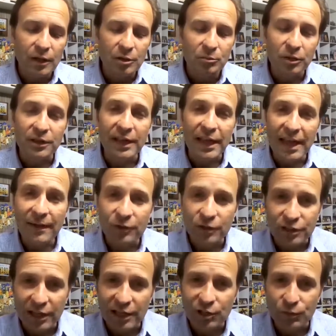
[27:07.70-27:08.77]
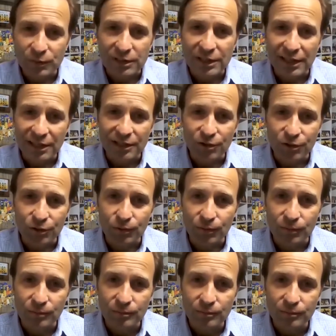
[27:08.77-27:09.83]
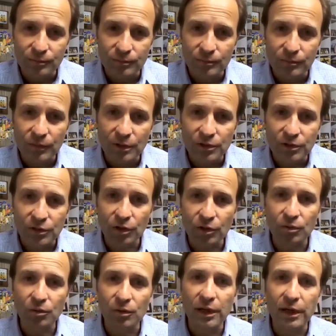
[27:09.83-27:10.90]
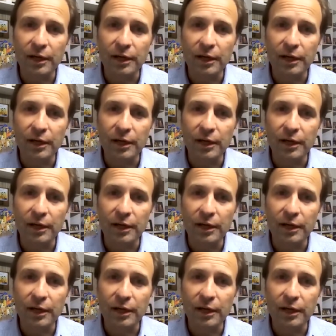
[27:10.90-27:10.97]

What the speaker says: but the average age was 82. So